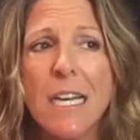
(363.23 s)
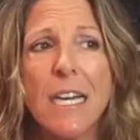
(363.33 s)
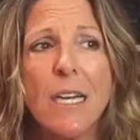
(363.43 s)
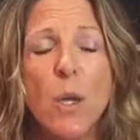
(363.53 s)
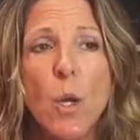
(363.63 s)

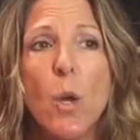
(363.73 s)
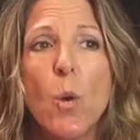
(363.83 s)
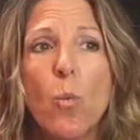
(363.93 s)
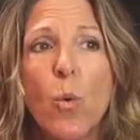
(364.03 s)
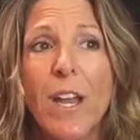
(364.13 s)
uh,
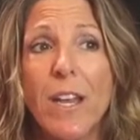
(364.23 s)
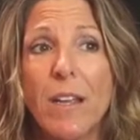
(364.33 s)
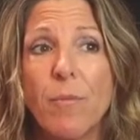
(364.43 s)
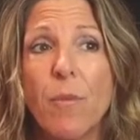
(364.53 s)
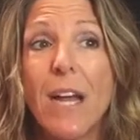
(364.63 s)
when
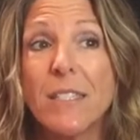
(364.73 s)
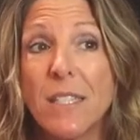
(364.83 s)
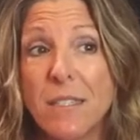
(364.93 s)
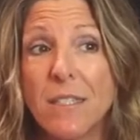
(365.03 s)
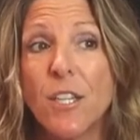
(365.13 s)
I, I
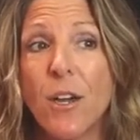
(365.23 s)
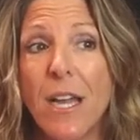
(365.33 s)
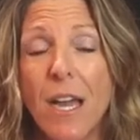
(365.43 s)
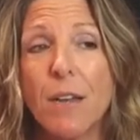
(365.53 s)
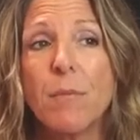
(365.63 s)
did, you know, I
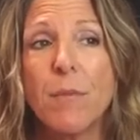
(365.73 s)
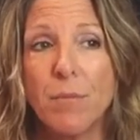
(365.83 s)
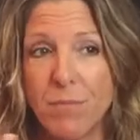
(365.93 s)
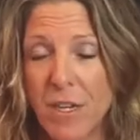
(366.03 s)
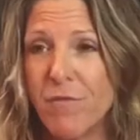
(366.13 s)
had
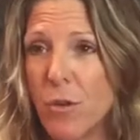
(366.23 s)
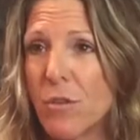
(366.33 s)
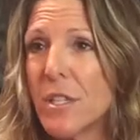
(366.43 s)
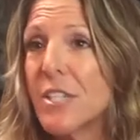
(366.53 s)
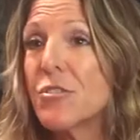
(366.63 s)
my
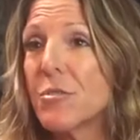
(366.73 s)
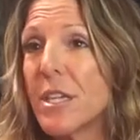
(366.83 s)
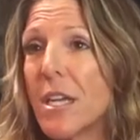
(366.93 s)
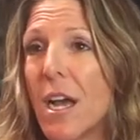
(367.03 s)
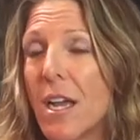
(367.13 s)
vocal
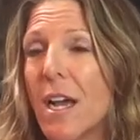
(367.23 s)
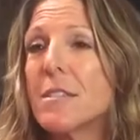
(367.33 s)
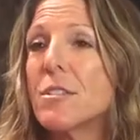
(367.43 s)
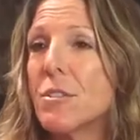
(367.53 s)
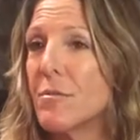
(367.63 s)
injury, I
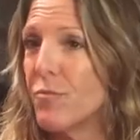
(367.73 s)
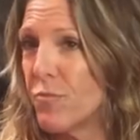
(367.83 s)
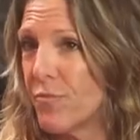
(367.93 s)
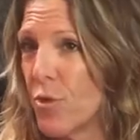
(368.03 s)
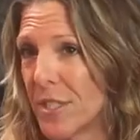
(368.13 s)
had to do
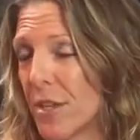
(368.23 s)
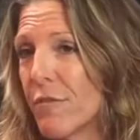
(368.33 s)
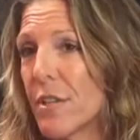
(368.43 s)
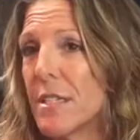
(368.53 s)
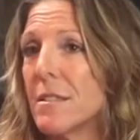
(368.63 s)

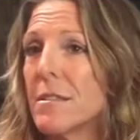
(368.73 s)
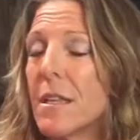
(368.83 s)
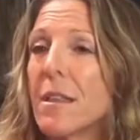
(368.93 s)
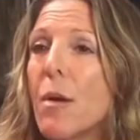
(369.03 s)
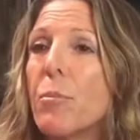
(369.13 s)
voiceover lessons
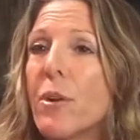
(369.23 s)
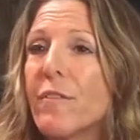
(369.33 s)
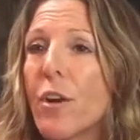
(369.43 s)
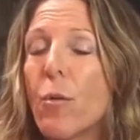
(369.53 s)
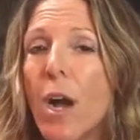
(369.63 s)
at that
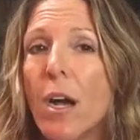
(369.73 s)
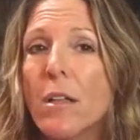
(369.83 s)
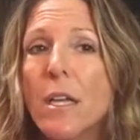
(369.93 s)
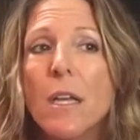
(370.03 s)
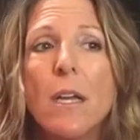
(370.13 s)
point for a
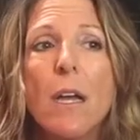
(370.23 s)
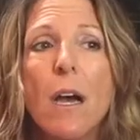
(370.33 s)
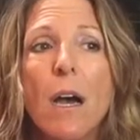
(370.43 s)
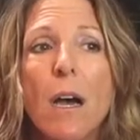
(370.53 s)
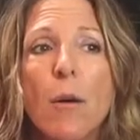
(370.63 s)
while,
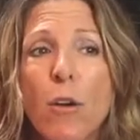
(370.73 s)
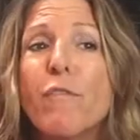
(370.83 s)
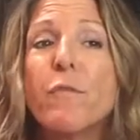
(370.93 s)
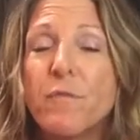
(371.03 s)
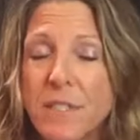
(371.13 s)
uh,
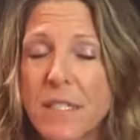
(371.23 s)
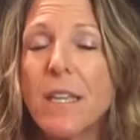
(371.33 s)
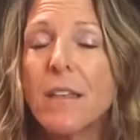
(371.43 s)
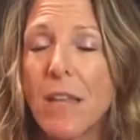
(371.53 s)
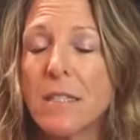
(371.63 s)
or
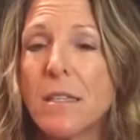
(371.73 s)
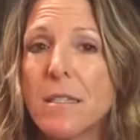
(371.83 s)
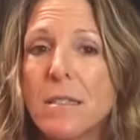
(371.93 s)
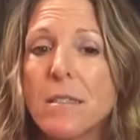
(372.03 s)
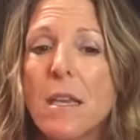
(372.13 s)
singing
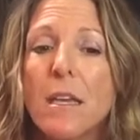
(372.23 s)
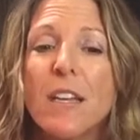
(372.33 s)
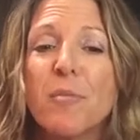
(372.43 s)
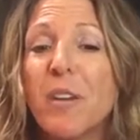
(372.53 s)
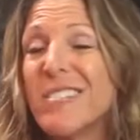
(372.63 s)
lessons.
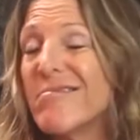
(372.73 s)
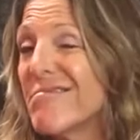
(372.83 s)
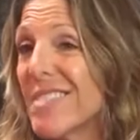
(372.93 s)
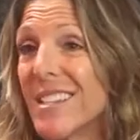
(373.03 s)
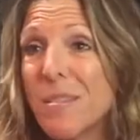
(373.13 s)

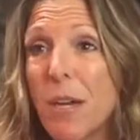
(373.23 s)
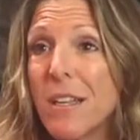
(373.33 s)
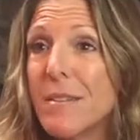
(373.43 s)
But that's about